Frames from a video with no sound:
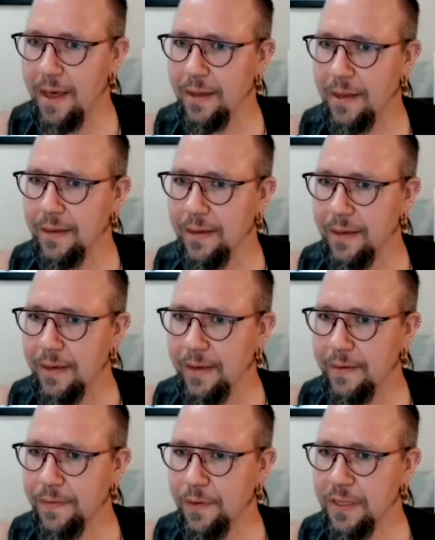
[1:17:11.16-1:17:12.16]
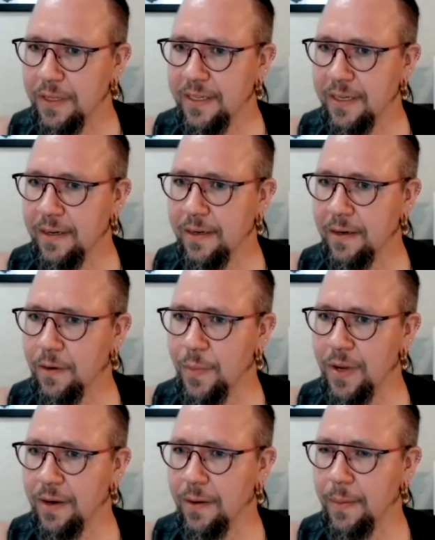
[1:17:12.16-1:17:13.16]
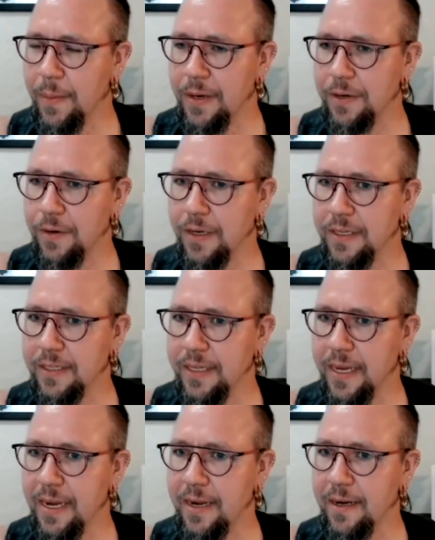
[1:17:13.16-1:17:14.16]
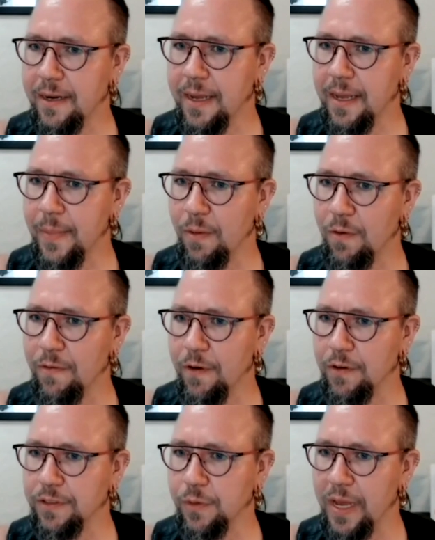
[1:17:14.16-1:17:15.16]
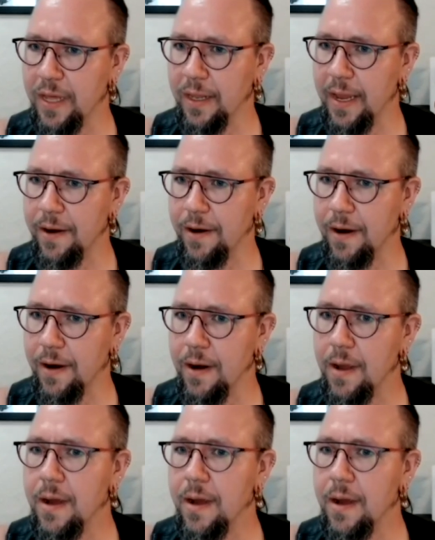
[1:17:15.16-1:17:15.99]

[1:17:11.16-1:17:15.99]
a hole in your increment during a scene? Can it be reversed a week later?